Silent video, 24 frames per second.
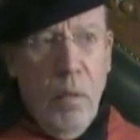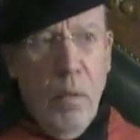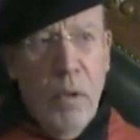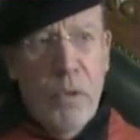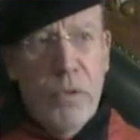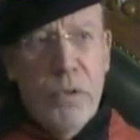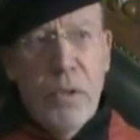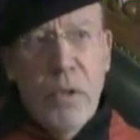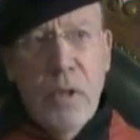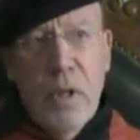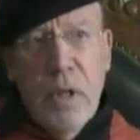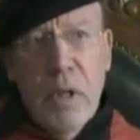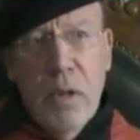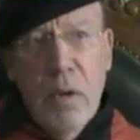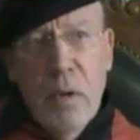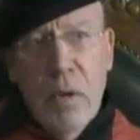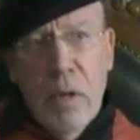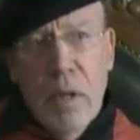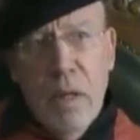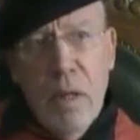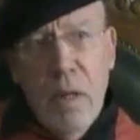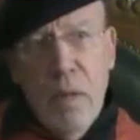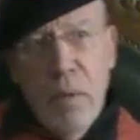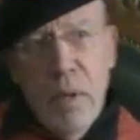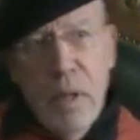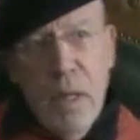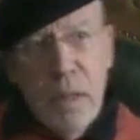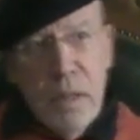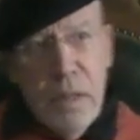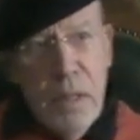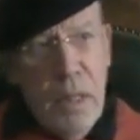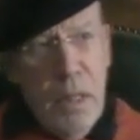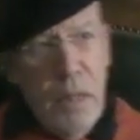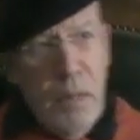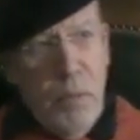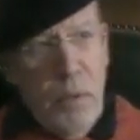What's going on? Anyway, I
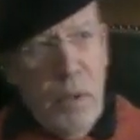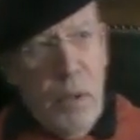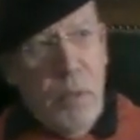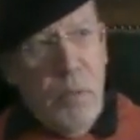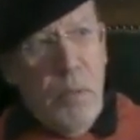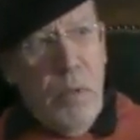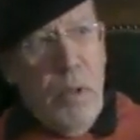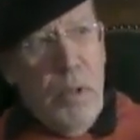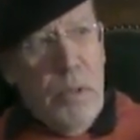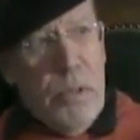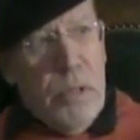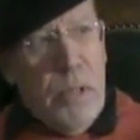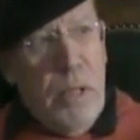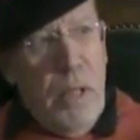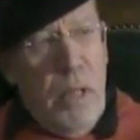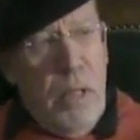tell you what it was.